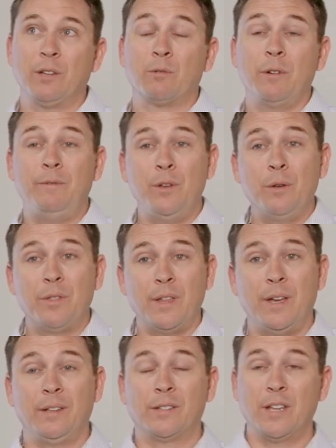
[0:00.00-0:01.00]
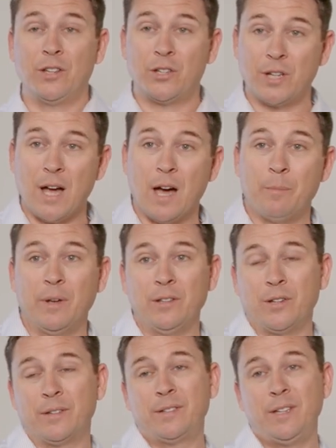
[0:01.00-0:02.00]
can review things and shop
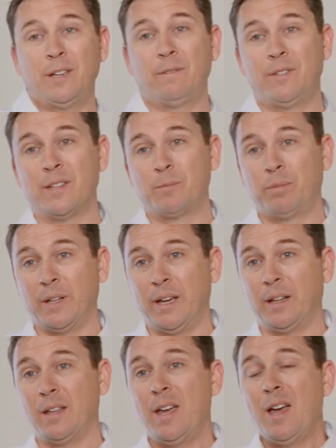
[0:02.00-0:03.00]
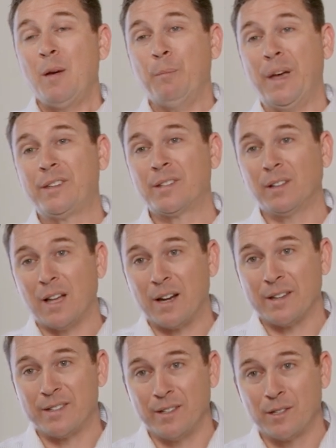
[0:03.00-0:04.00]
and just see if this plan makes a
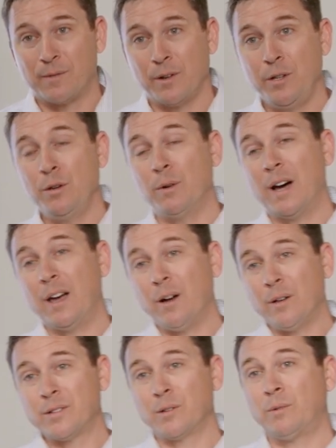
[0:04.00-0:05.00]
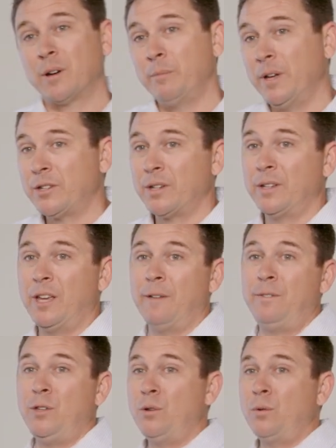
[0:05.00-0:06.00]
lot of sense for you. I also want to mention,
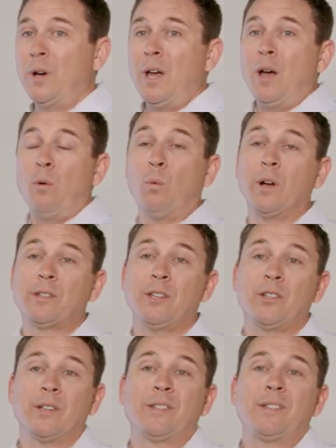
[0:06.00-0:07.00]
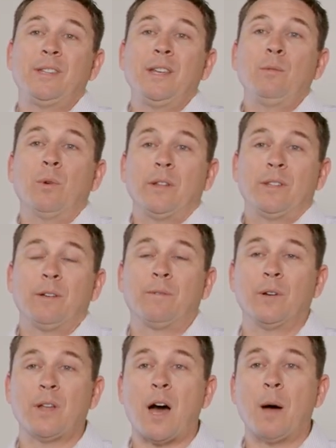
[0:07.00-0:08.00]
if you want to just see what
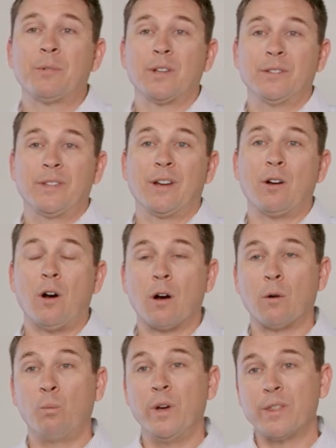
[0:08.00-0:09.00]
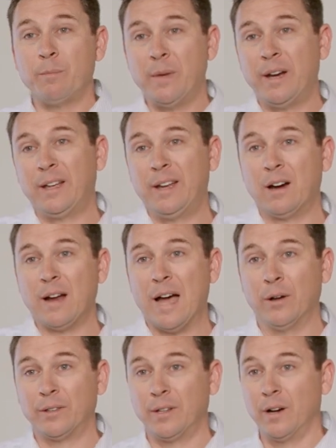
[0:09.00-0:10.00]
different options there are with Medicare
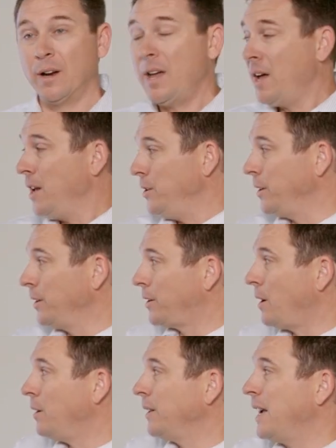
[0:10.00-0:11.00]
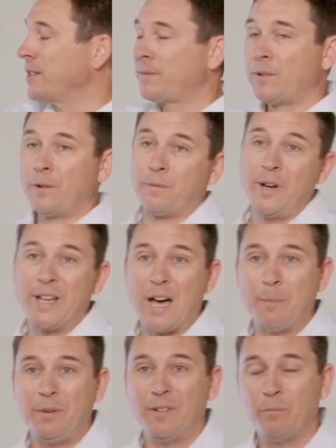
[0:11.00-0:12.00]
out there, you can call and ask for a free
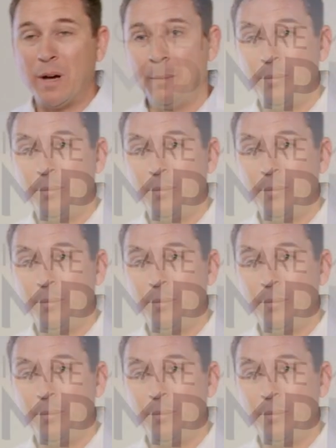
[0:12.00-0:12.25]
copy of my